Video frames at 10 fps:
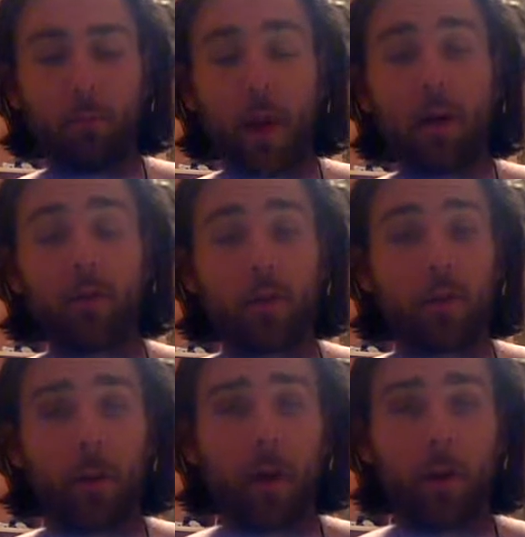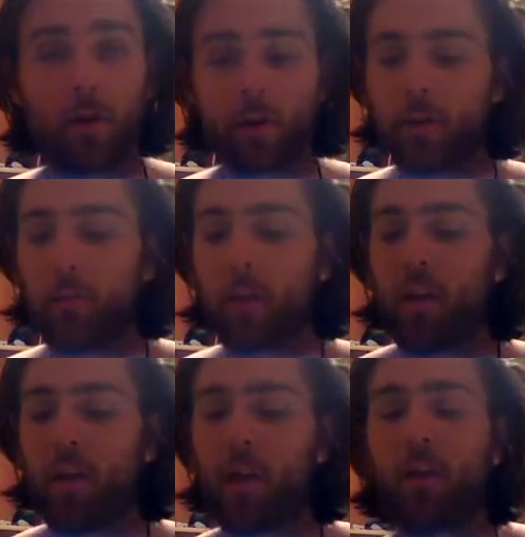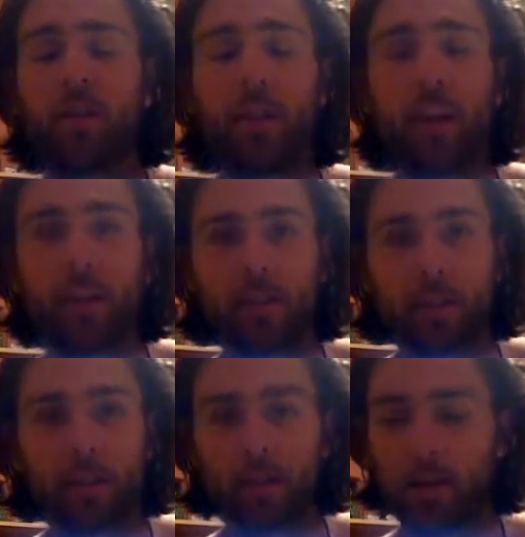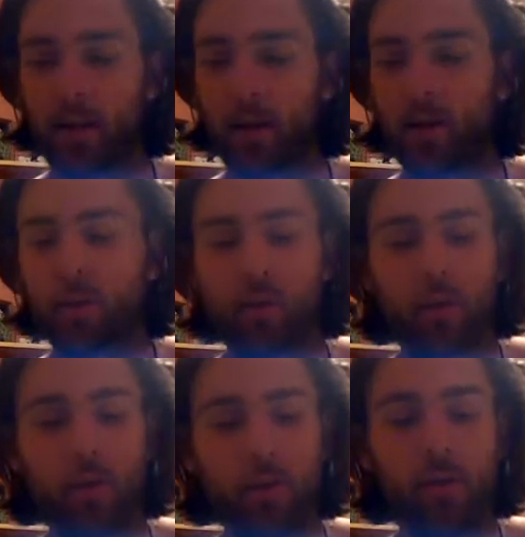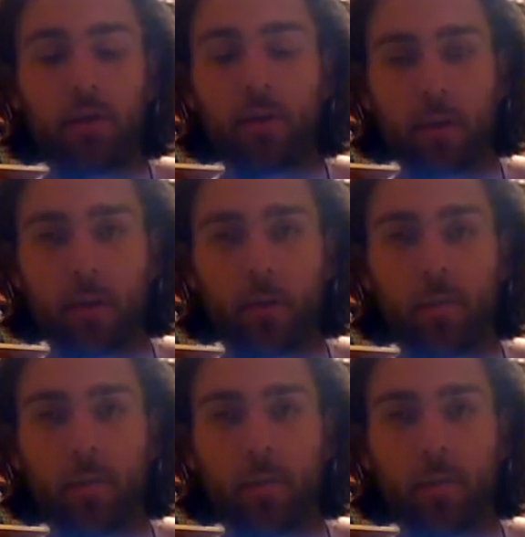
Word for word: bounce or pulse they all dance together. They're all in unison.